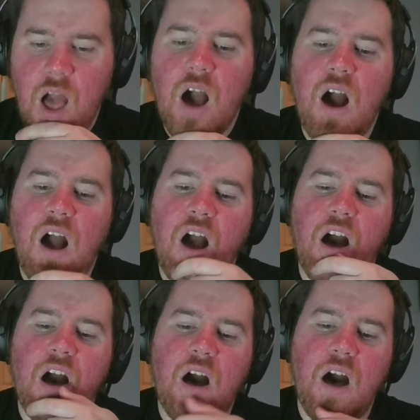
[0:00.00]

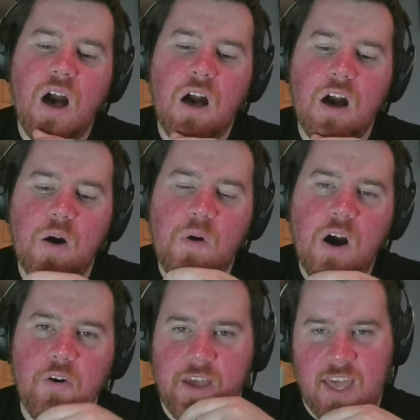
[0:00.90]
Oh,
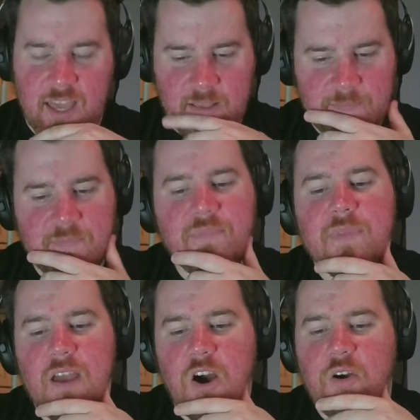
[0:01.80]
okay.
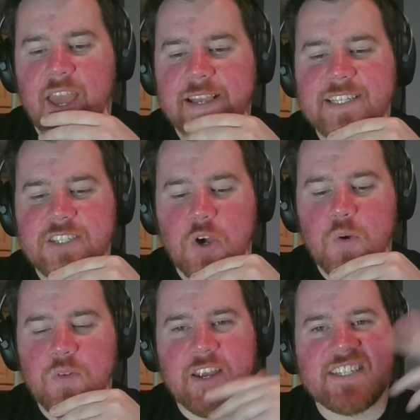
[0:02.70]
Okay,
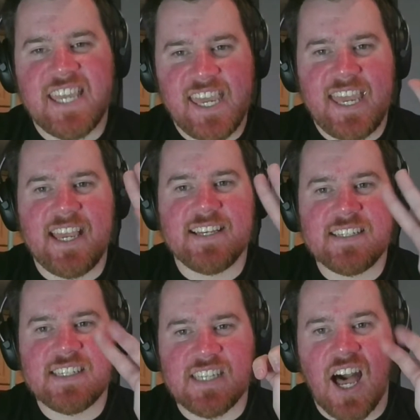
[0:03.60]
so they're saying
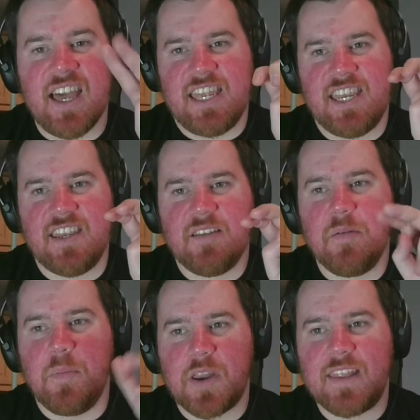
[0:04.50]
sign,
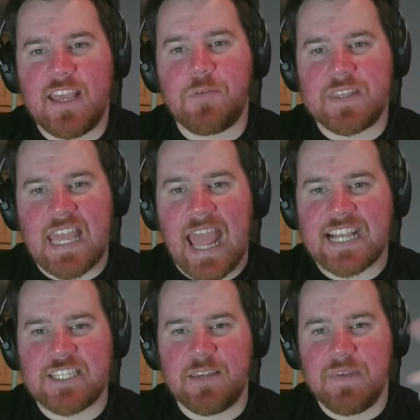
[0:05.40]
but I think what they
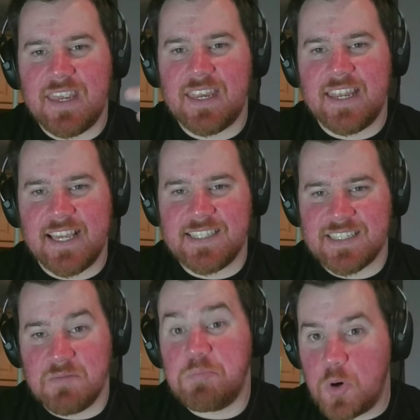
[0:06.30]
actually mean
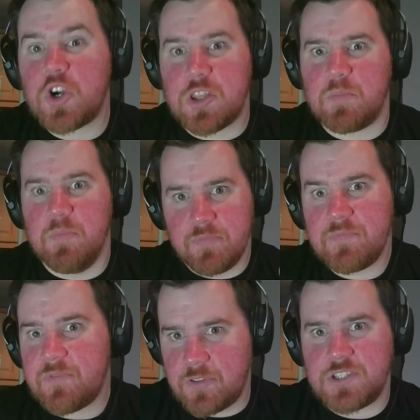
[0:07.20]
is book them
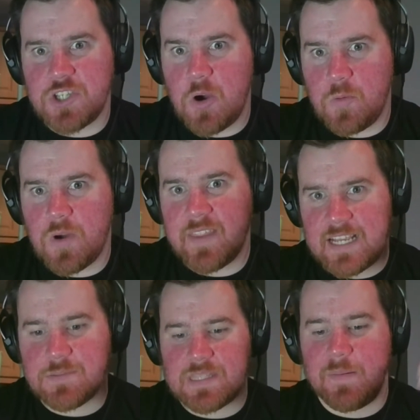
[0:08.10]
for the show, I think
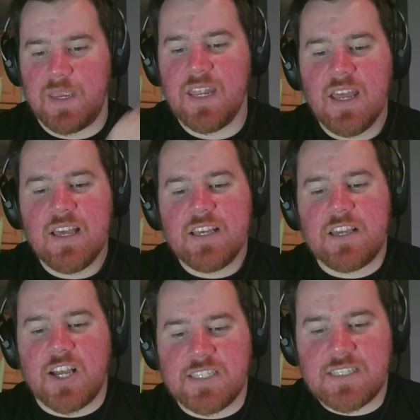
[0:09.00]
is what they mean.
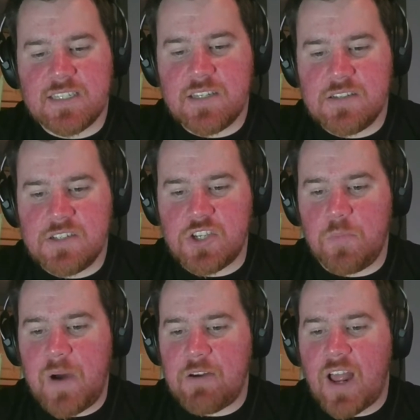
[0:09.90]
Because, so
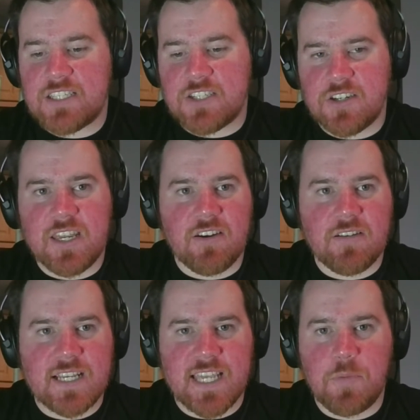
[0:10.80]
my roster here,
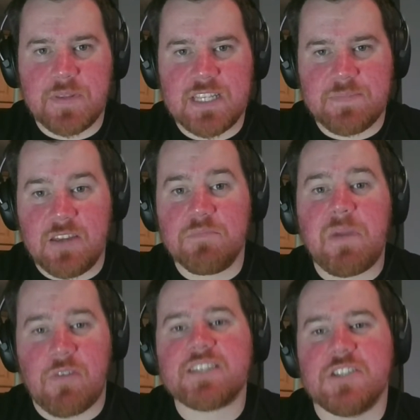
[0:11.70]
as I open this menu,
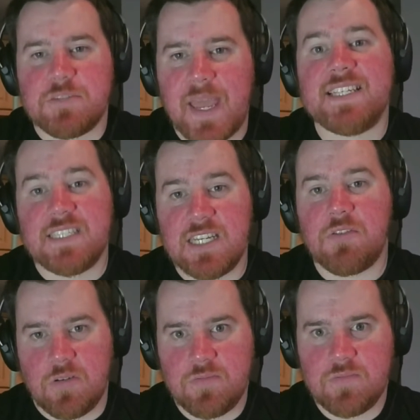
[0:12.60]
my roster is back to 0.